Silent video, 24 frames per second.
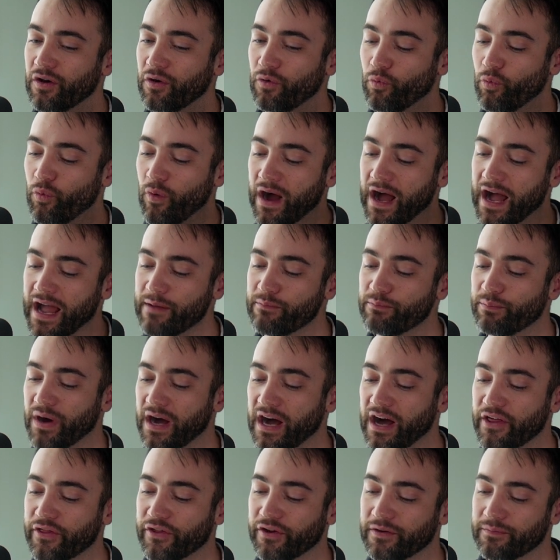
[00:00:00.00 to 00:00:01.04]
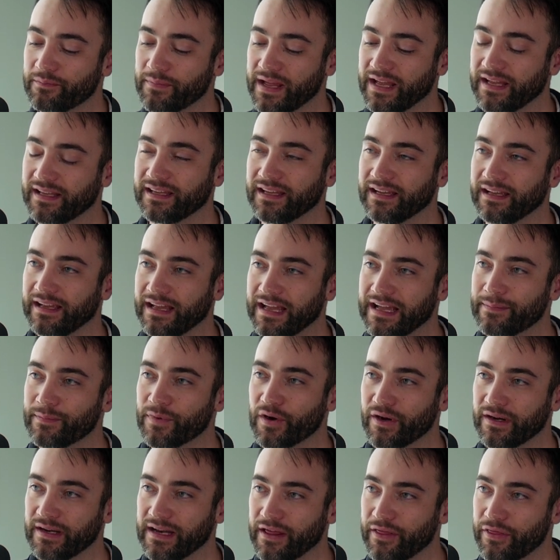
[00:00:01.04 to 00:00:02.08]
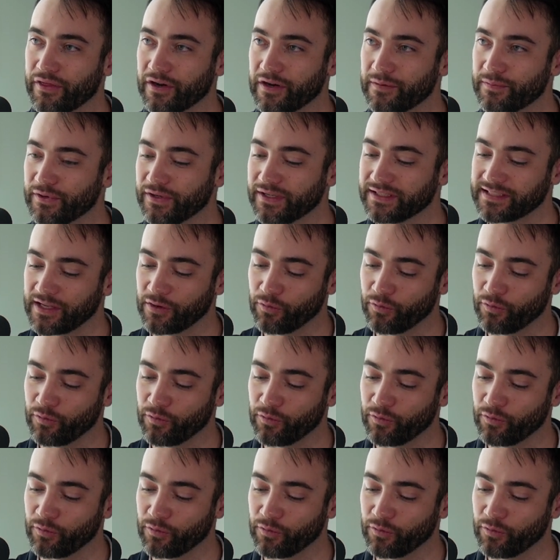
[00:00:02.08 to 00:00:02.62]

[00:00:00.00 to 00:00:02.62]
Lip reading: why bother making mRNA therapeutics?